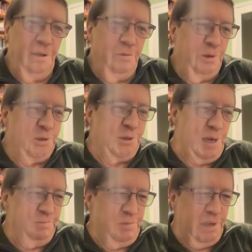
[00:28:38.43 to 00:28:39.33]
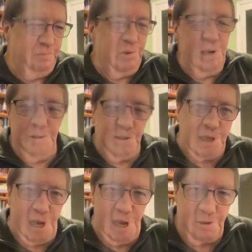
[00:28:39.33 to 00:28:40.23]
was set in a previous
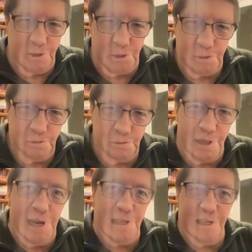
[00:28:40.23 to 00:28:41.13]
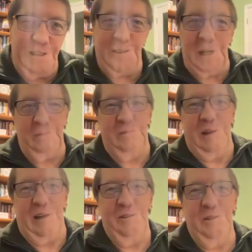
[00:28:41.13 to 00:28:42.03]
Congress when they did the same
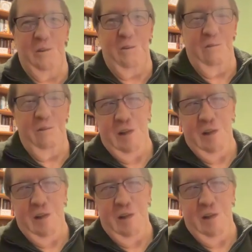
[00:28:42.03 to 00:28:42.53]
thing. So